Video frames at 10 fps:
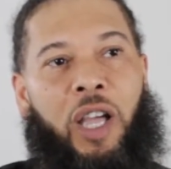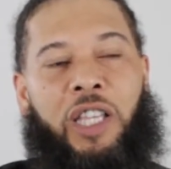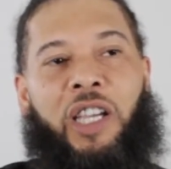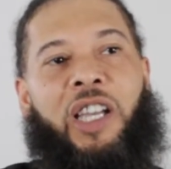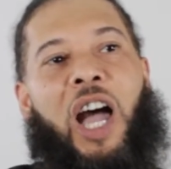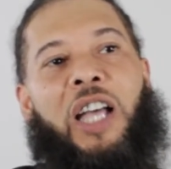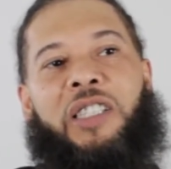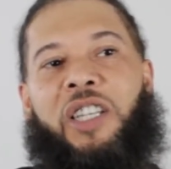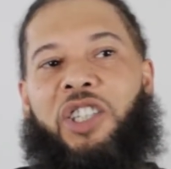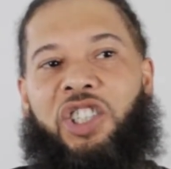and your
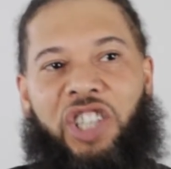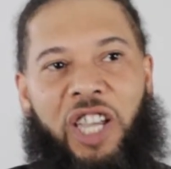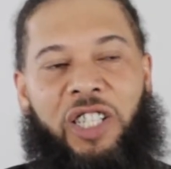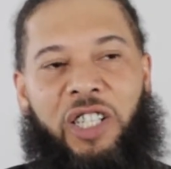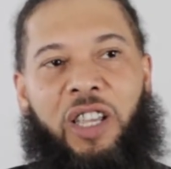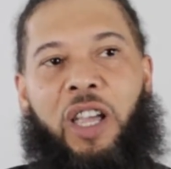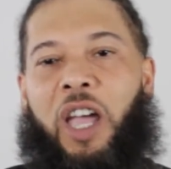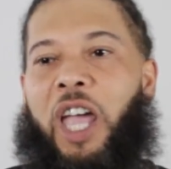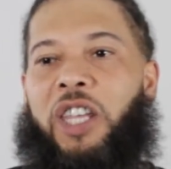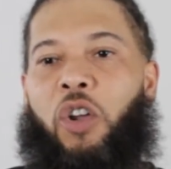content is changing
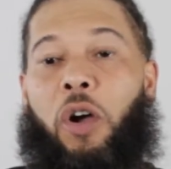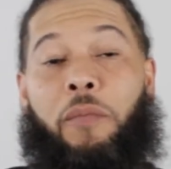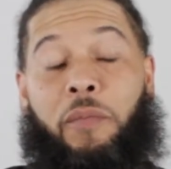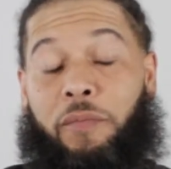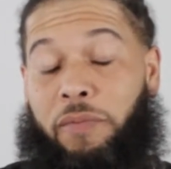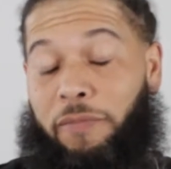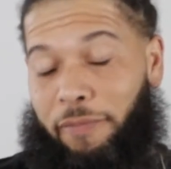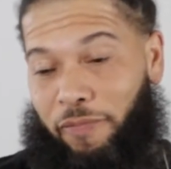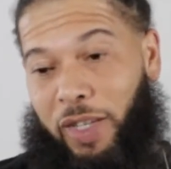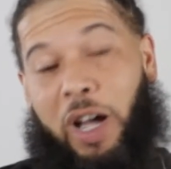and your
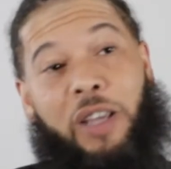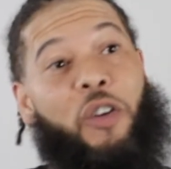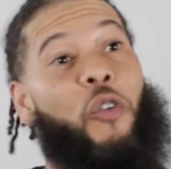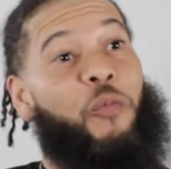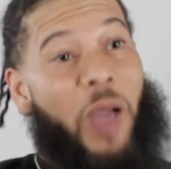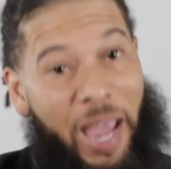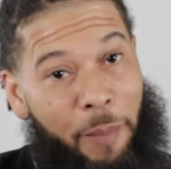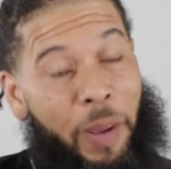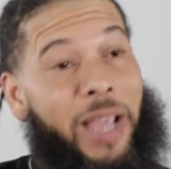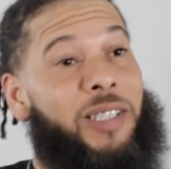
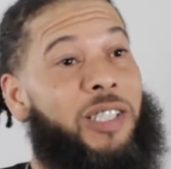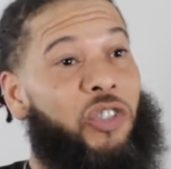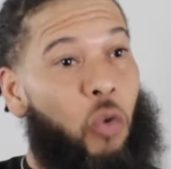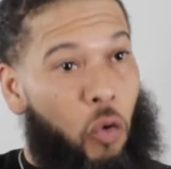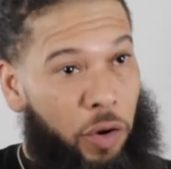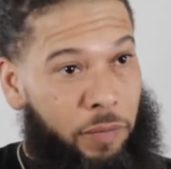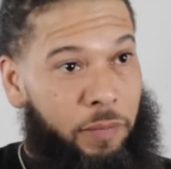fan base is going